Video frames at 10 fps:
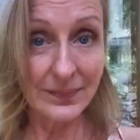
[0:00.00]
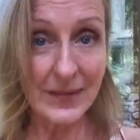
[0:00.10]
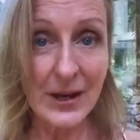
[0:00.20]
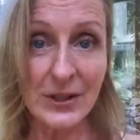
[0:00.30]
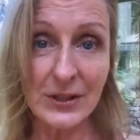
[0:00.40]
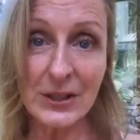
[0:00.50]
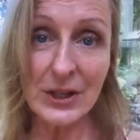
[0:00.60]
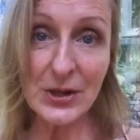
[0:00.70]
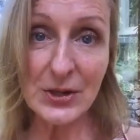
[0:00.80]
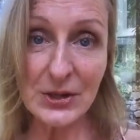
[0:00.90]
There's
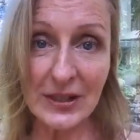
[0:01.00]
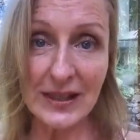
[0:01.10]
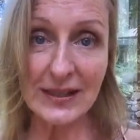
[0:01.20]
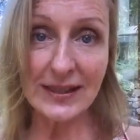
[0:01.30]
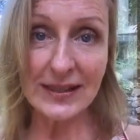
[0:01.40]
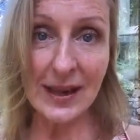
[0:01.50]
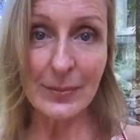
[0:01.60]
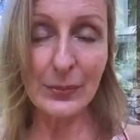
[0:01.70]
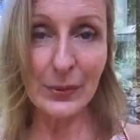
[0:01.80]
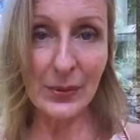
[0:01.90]
usually
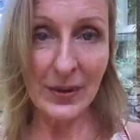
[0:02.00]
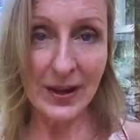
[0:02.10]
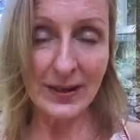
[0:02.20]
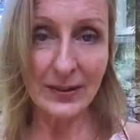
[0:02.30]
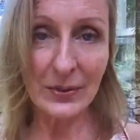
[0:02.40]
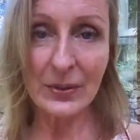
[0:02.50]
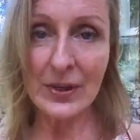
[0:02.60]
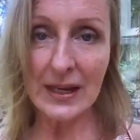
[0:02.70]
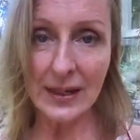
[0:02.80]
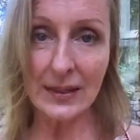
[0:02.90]
some point where
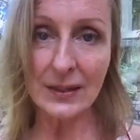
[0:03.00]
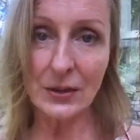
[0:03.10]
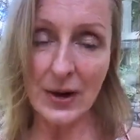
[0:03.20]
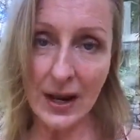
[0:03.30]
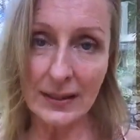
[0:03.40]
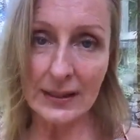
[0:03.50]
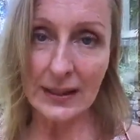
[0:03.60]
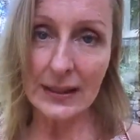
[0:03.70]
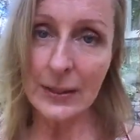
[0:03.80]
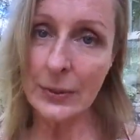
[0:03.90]
we get
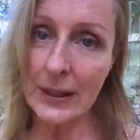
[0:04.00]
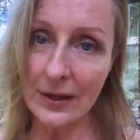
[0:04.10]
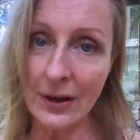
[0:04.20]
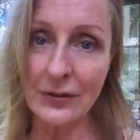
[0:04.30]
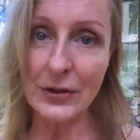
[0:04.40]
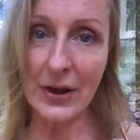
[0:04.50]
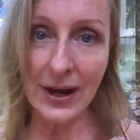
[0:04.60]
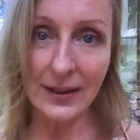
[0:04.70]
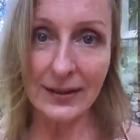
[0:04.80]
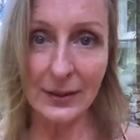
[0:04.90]
distracted and we get off
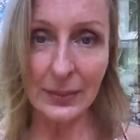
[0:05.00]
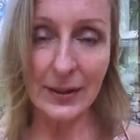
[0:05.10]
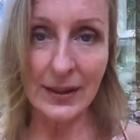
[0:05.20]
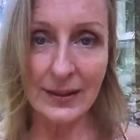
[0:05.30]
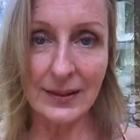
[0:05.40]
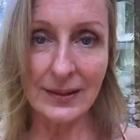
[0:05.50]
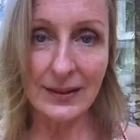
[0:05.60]
track a little bit.